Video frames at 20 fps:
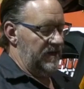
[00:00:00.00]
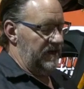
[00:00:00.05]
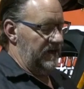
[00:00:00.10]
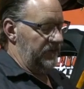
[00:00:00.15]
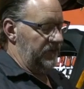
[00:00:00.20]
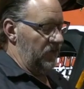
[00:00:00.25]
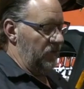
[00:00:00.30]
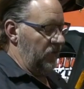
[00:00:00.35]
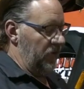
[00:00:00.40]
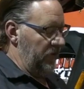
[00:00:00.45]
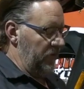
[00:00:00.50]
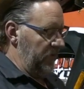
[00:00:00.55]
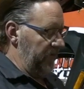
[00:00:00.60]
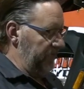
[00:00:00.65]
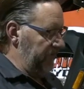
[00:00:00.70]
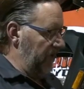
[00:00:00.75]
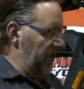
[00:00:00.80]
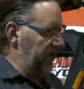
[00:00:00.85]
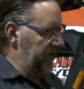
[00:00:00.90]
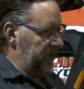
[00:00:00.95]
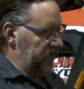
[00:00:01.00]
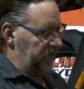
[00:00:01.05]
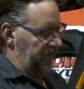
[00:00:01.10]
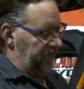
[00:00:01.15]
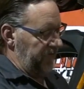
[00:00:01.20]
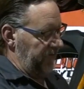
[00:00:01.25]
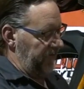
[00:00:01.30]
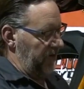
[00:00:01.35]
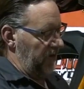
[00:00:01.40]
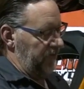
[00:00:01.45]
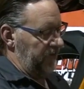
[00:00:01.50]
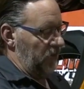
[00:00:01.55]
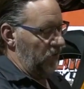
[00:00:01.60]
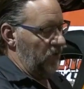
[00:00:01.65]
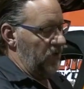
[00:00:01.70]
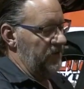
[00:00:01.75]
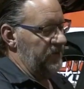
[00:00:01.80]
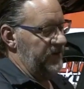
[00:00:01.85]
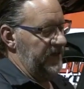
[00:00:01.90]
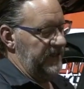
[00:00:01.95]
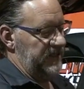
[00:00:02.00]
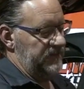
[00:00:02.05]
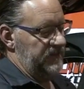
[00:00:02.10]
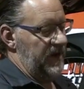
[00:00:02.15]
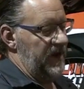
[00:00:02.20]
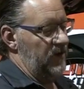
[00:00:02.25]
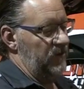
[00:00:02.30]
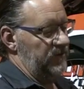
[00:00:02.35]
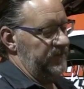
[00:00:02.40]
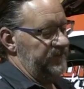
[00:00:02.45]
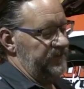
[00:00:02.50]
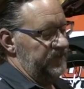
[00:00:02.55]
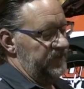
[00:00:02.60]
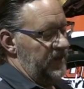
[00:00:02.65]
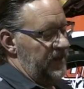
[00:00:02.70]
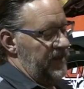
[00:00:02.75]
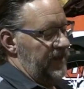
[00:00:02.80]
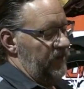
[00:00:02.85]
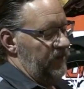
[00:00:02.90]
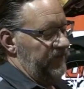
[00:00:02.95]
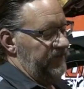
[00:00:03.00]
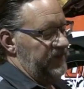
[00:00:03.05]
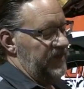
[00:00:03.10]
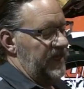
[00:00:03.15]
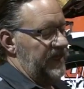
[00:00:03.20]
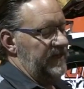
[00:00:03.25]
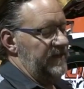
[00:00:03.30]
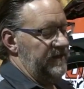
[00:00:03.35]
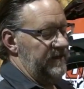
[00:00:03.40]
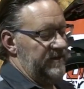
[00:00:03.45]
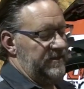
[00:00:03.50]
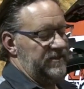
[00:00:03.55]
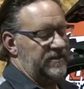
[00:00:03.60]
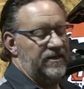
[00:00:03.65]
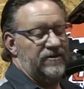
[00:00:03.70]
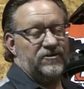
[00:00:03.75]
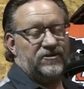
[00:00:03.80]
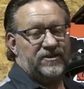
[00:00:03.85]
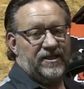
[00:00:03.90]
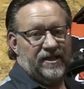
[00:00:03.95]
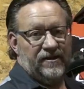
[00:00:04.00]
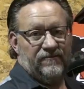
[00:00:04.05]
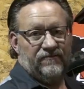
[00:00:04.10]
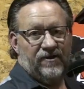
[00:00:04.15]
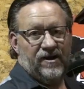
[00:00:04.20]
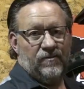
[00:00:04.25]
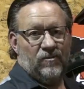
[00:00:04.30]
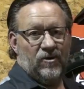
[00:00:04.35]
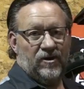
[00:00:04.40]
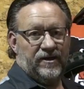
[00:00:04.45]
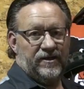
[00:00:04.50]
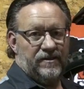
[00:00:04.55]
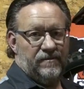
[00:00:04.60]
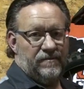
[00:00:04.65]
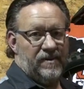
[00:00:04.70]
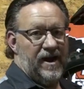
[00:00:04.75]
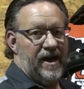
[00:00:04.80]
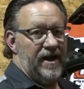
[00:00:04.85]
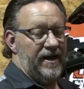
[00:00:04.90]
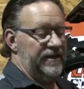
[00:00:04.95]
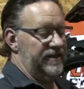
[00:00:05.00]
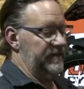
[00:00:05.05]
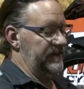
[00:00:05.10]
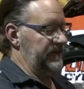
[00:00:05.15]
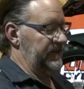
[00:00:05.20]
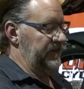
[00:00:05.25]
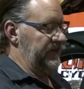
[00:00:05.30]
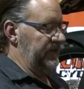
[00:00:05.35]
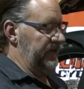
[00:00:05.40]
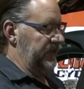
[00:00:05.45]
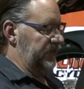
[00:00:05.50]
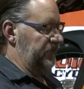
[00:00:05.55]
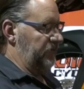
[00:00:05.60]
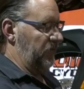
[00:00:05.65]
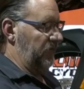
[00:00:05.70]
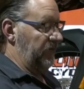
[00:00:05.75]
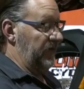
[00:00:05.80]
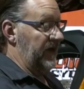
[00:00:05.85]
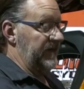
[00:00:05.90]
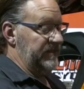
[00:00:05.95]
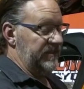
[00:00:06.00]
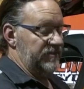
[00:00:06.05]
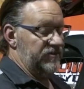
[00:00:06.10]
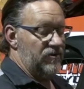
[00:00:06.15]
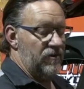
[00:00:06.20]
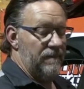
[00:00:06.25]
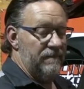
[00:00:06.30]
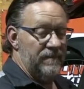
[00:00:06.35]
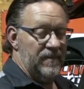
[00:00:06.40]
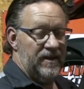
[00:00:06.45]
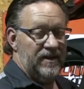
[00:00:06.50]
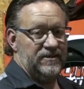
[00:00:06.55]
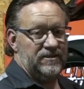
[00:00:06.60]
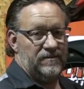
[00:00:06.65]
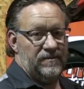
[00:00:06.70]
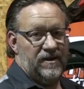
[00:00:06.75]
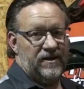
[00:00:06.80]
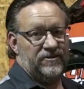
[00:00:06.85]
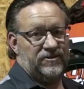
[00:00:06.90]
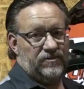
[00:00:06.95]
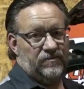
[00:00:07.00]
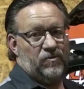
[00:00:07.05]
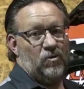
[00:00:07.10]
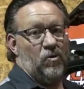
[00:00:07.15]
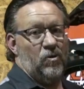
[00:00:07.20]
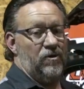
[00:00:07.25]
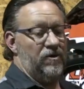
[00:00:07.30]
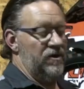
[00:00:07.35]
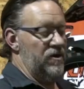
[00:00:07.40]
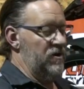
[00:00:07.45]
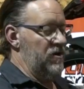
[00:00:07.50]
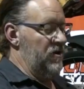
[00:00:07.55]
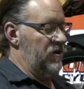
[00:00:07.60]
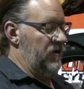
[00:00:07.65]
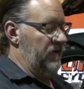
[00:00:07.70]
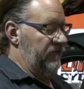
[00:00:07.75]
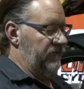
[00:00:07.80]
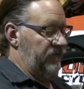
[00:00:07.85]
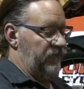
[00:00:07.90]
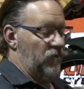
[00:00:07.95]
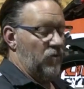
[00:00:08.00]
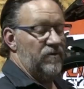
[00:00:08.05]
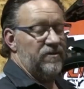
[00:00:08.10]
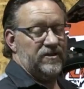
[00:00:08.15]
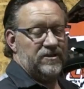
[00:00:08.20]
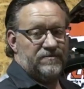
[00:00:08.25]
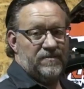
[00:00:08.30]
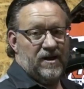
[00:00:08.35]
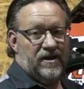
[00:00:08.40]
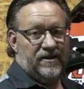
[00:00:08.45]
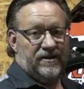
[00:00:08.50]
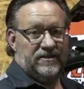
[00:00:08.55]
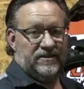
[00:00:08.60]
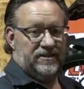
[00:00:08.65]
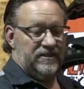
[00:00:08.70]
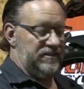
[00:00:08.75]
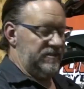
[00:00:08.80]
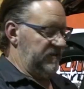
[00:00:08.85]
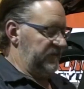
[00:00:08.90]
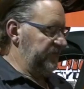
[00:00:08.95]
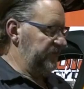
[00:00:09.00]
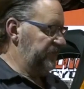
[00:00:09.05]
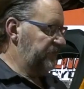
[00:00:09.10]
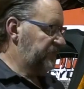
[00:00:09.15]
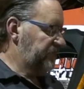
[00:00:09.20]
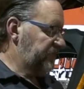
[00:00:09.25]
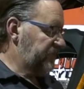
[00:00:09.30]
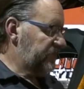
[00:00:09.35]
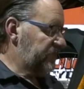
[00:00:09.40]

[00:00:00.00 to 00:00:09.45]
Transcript: But what we've done is we've developed a one-piece mount, and we've tied into the center stand framework in the back. This provides a tremendous amount of support for this mounting system.